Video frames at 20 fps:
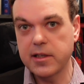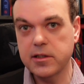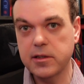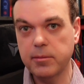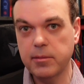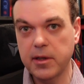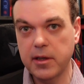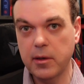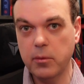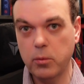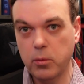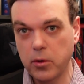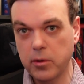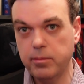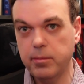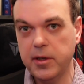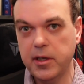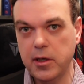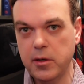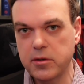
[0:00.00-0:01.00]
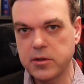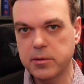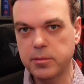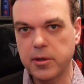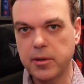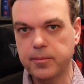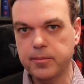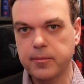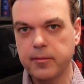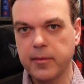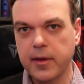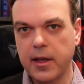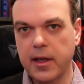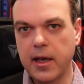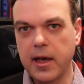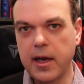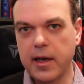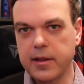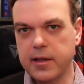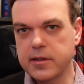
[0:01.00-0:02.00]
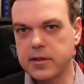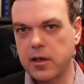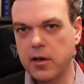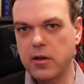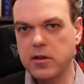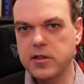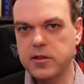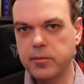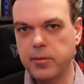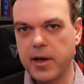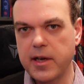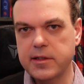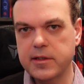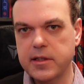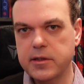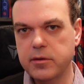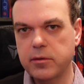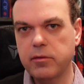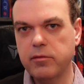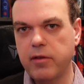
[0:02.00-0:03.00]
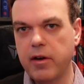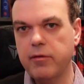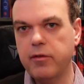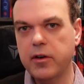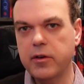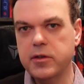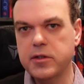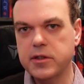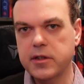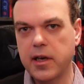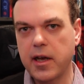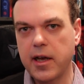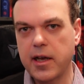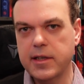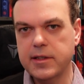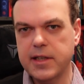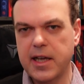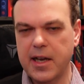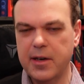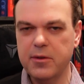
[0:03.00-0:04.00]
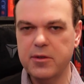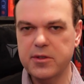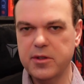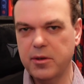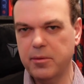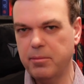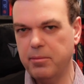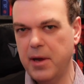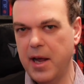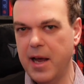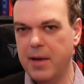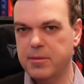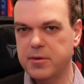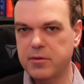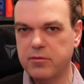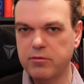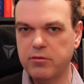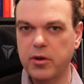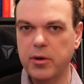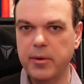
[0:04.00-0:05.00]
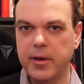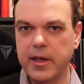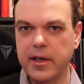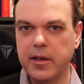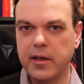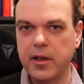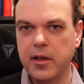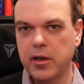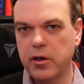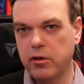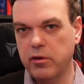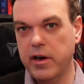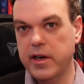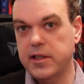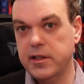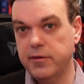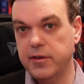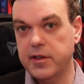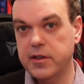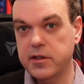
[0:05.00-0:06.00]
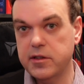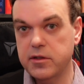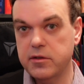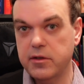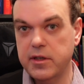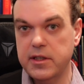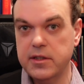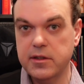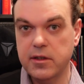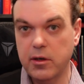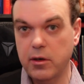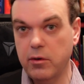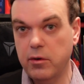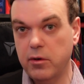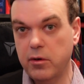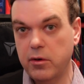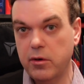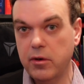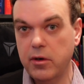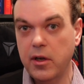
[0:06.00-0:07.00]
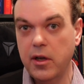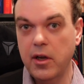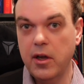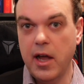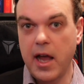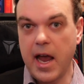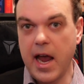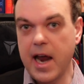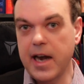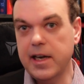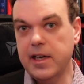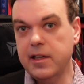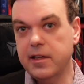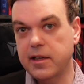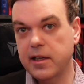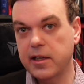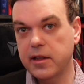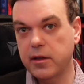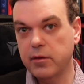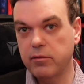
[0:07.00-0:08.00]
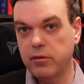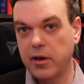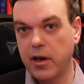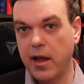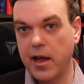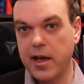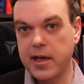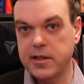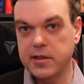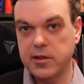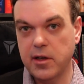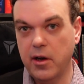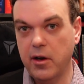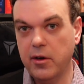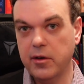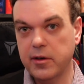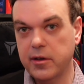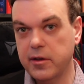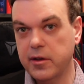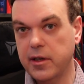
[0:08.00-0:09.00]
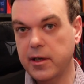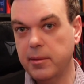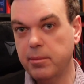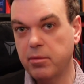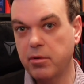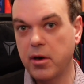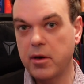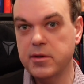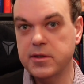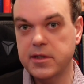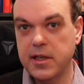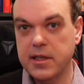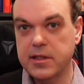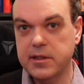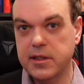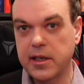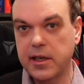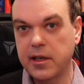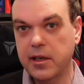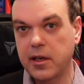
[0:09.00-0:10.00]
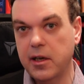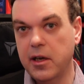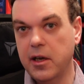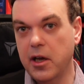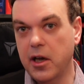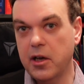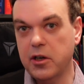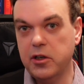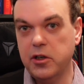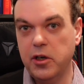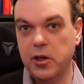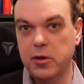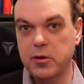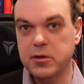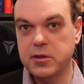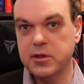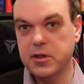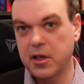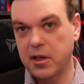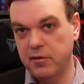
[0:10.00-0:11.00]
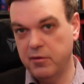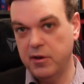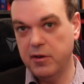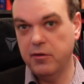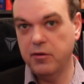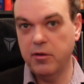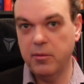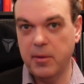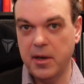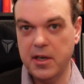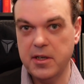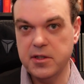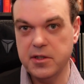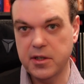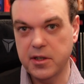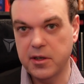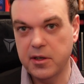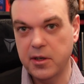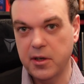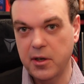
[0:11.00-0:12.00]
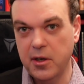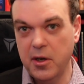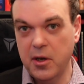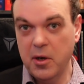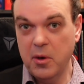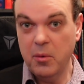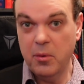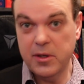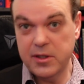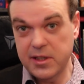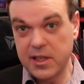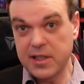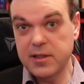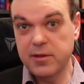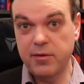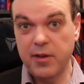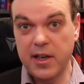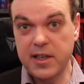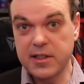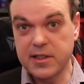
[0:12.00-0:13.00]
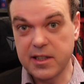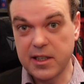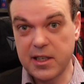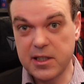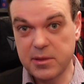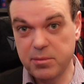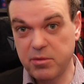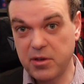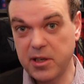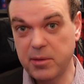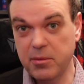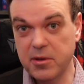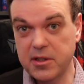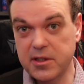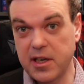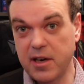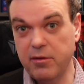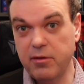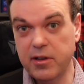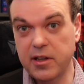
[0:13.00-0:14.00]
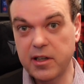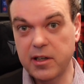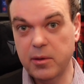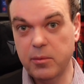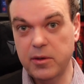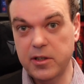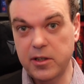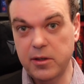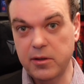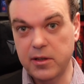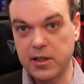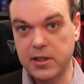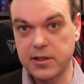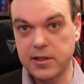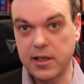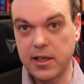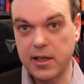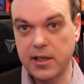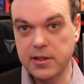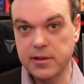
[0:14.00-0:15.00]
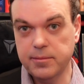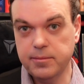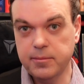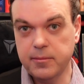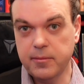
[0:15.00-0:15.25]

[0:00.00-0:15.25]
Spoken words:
something that would be usable. And there's lots of ways this will revolutionize and also perhaps ruin creative industries, law, anything that relies on the processing and use of information, which, let's face it, is pretty much everything that we do these days.